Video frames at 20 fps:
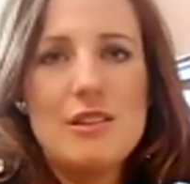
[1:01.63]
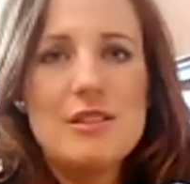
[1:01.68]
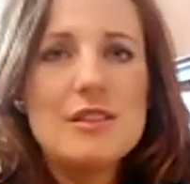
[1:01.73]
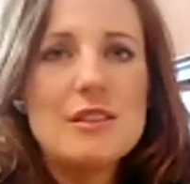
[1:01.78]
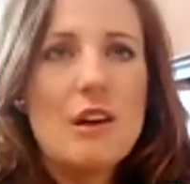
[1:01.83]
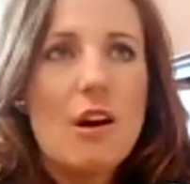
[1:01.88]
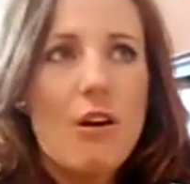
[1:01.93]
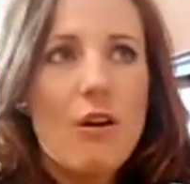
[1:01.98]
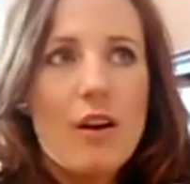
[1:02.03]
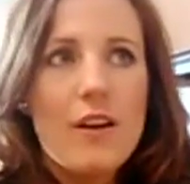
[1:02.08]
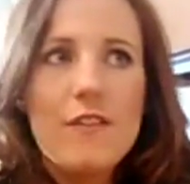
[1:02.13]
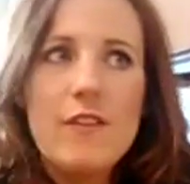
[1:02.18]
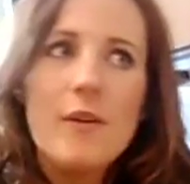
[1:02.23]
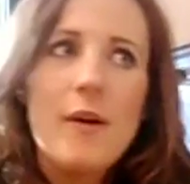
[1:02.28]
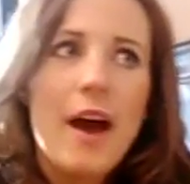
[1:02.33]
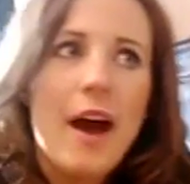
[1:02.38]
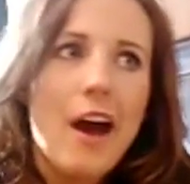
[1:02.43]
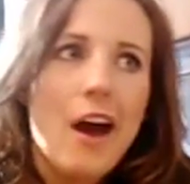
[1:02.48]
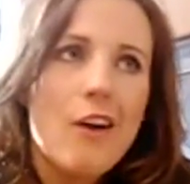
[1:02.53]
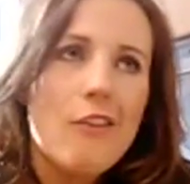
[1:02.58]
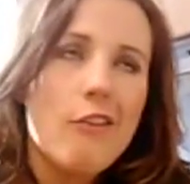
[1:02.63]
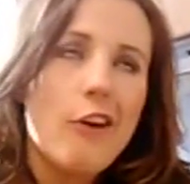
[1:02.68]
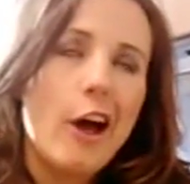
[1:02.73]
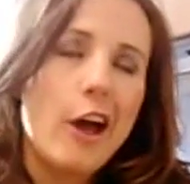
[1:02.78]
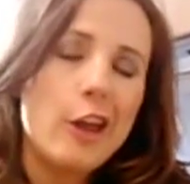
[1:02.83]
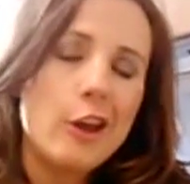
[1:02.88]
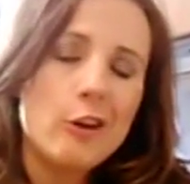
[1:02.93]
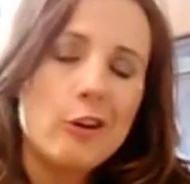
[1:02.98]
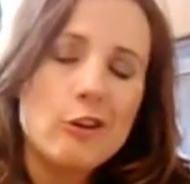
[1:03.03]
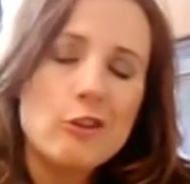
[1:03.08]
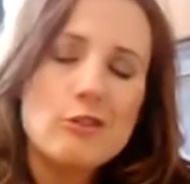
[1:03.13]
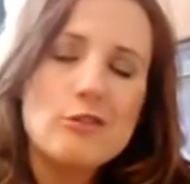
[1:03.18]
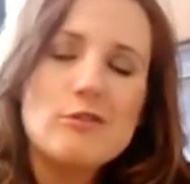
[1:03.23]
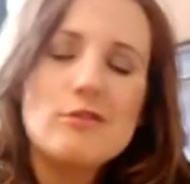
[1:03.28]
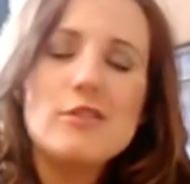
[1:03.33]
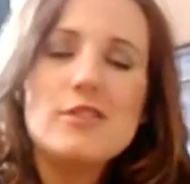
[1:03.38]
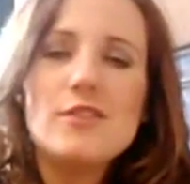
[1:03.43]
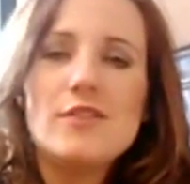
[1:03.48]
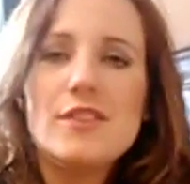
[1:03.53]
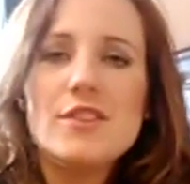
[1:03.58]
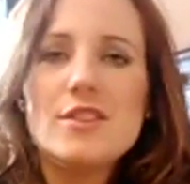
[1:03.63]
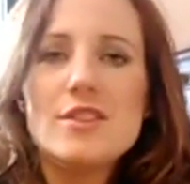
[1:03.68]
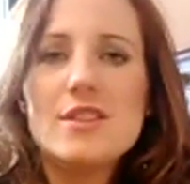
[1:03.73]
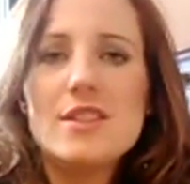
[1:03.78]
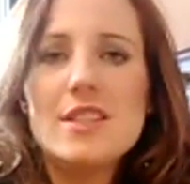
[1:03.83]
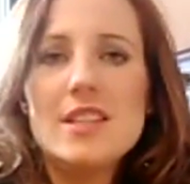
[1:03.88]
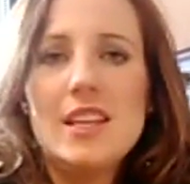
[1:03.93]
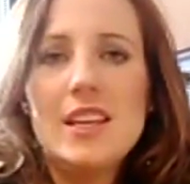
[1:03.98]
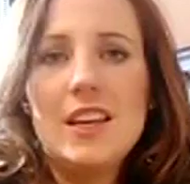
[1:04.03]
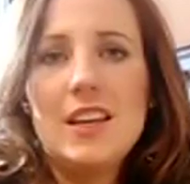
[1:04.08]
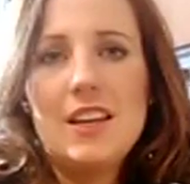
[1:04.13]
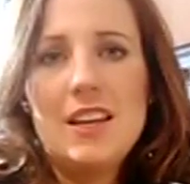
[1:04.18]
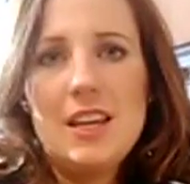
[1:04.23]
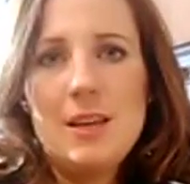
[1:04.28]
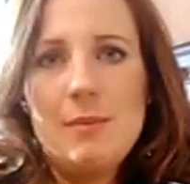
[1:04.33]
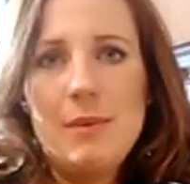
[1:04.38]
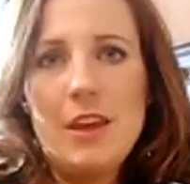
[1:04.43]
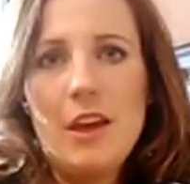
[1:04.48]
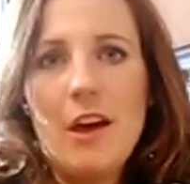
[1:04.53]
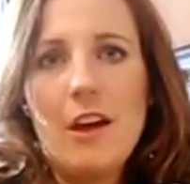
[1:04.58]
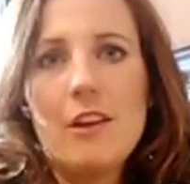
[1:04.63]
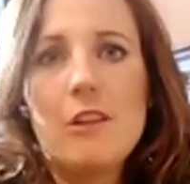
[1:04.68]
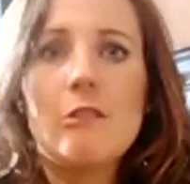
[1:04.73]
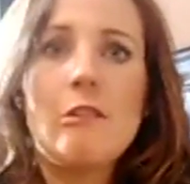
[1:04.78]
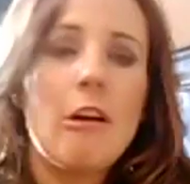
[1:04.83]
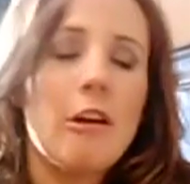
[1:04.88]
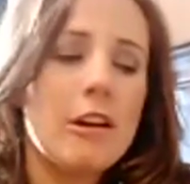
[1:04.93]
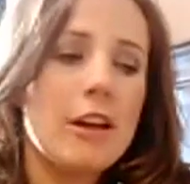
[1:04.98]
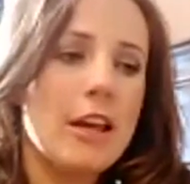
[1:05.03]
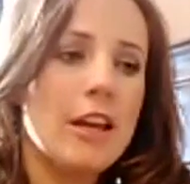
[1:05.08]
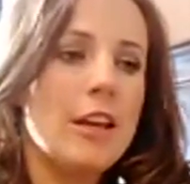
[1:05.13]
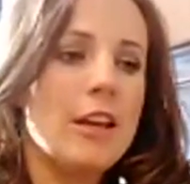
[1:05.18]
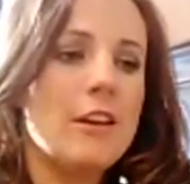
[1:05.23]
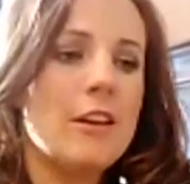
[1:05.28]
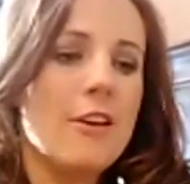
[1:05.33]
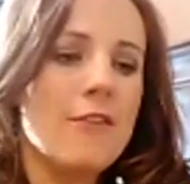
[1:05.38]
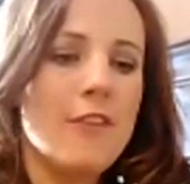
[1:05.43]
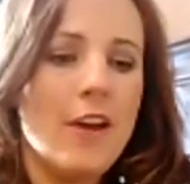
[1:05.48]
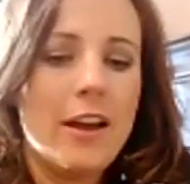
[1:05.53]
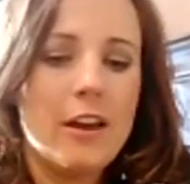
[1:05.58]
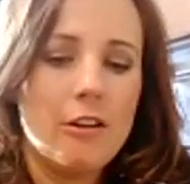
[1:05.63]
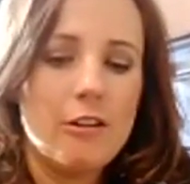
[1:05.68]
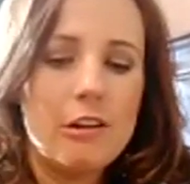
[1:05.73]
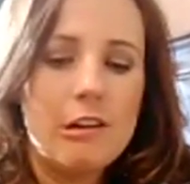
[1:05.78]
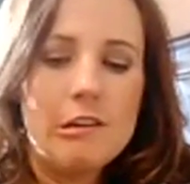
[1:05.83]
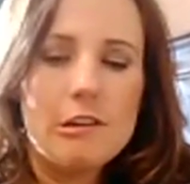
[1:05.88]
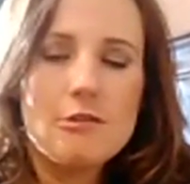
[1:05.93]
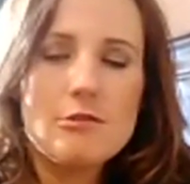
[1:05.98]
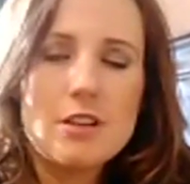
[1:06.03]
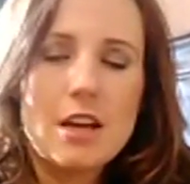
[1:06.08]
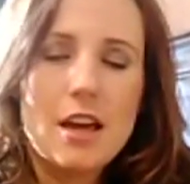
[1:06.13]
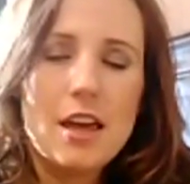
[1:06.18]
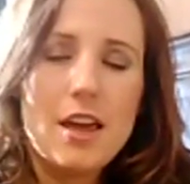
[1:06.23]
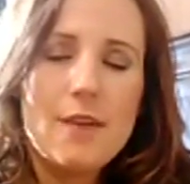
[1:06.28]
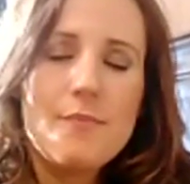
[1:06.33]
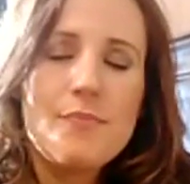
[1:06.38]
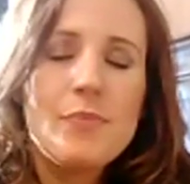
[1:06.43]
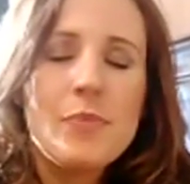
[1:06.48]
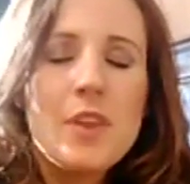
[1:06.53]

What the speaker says: So if you have iron deficiency anemia, you're not getting enough iron in your diet.